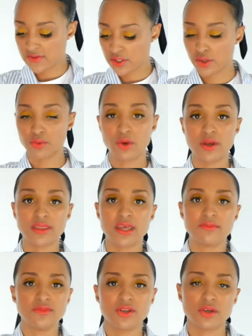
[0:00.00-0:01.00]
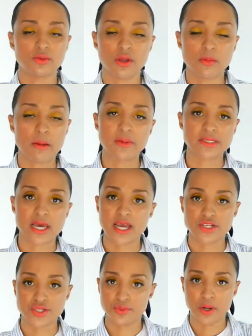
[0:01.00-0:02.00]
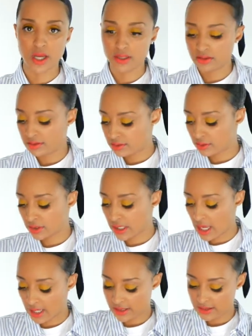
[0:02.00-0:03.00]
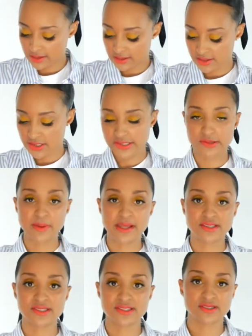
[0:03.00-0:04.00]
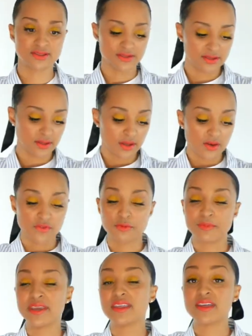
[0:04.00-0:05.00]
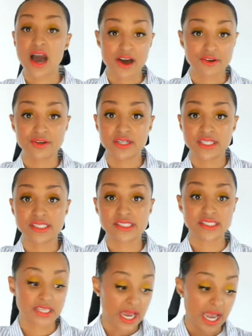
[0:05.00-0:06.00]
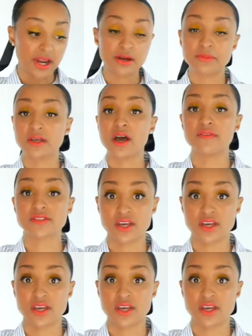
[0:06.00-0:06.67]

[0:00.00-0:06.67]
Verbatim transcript: and you're rolling them, you can roll them up as high as you want or not. It just depends. For me, the hotter it is, the higher up the cuffs